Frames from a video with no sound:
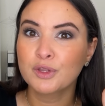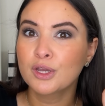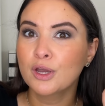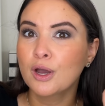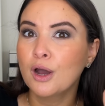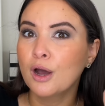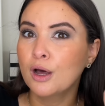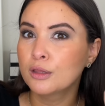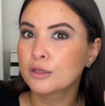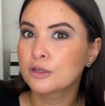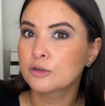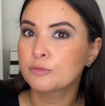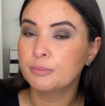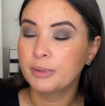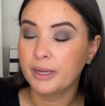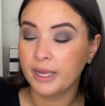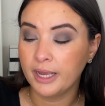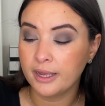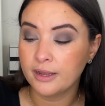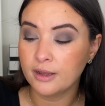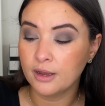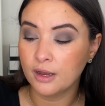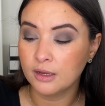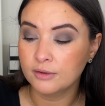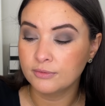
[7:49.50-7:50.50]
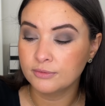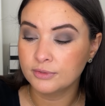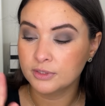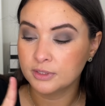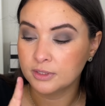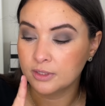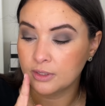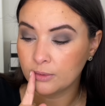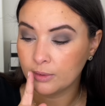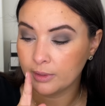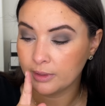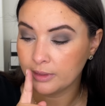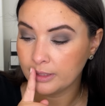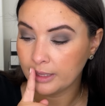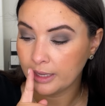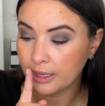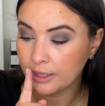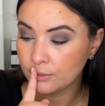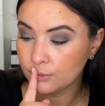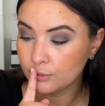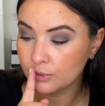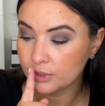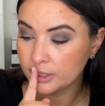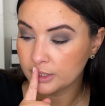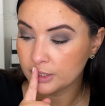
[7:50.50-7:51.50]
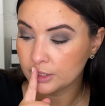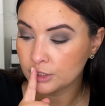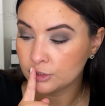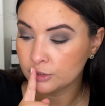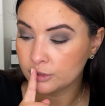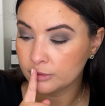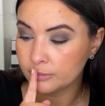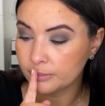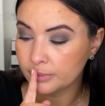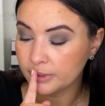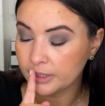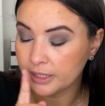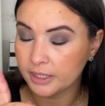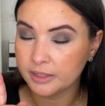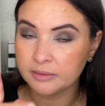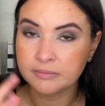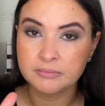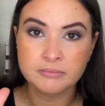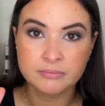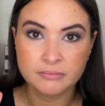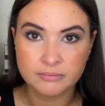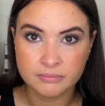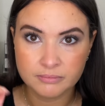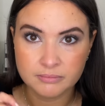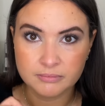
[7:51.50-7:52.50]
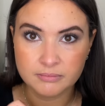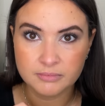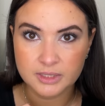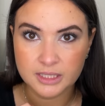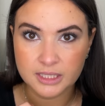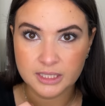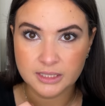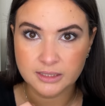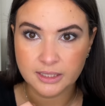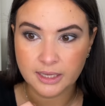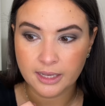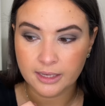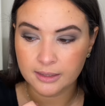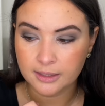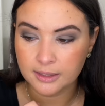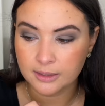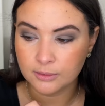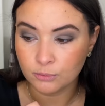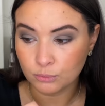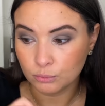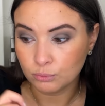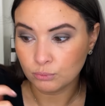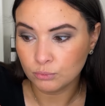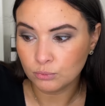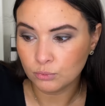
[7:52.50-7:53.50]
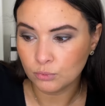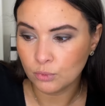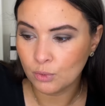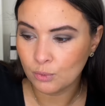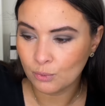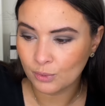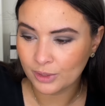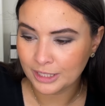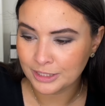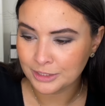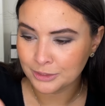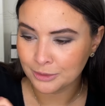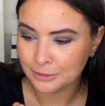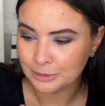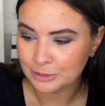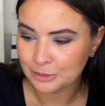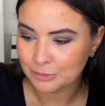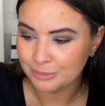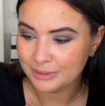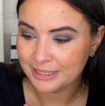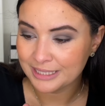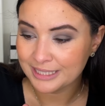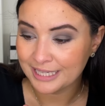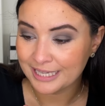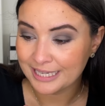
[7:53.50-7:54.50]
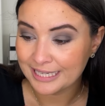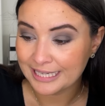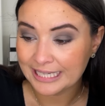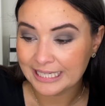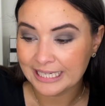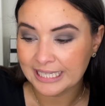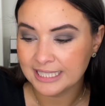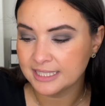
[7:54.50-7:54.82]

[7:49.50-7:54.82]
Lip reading: color payoff. So that really should be exactly what it's going to be like.